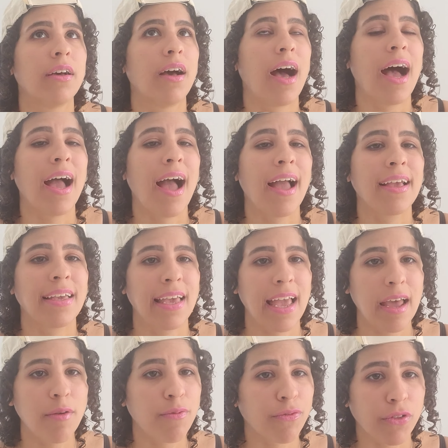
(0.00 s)
I
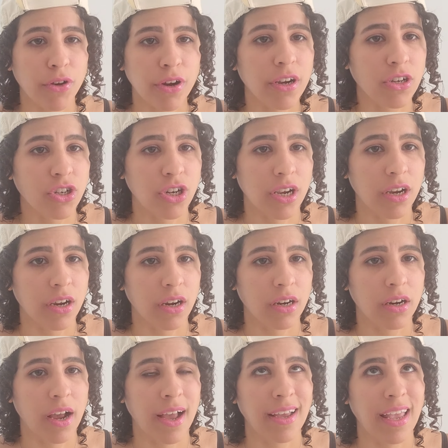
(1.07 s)
can't flourish here.
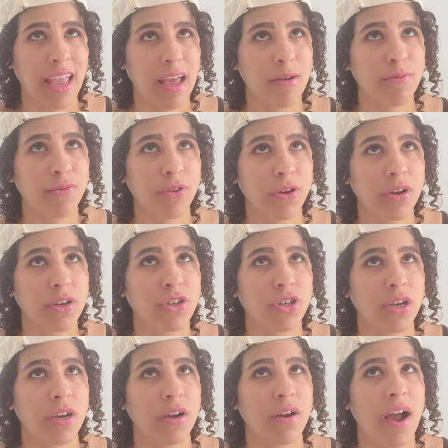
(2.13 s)
I can't flourish
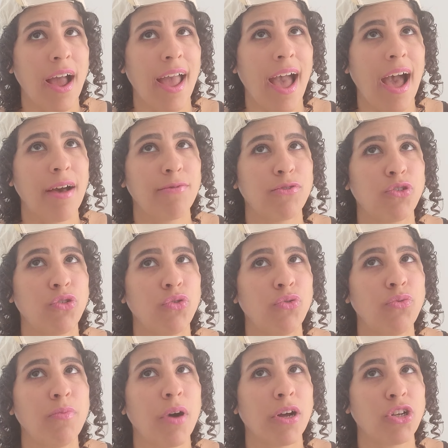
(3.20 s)
here. I have too
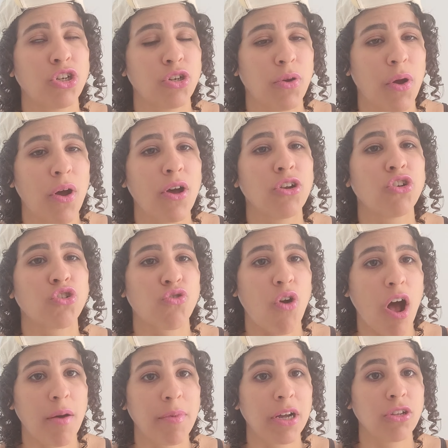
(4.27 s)
much
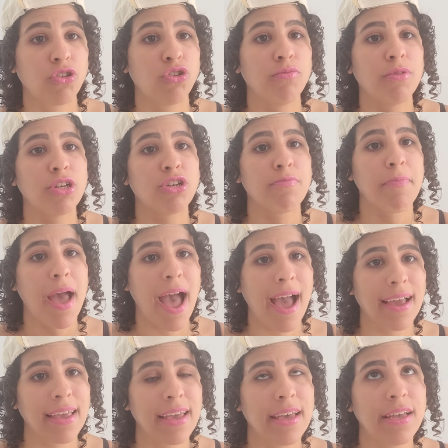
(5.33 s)
trauma, too much
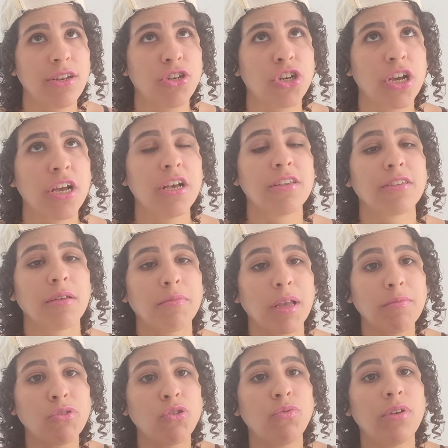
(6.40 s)
baggage.
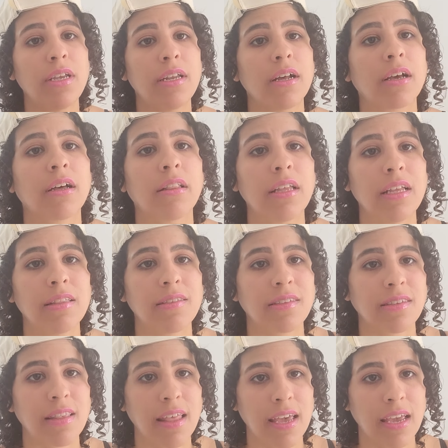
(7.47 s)
Sometimes you need a clean
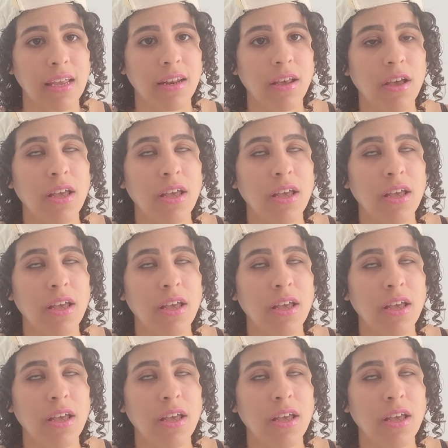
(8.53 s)
slate.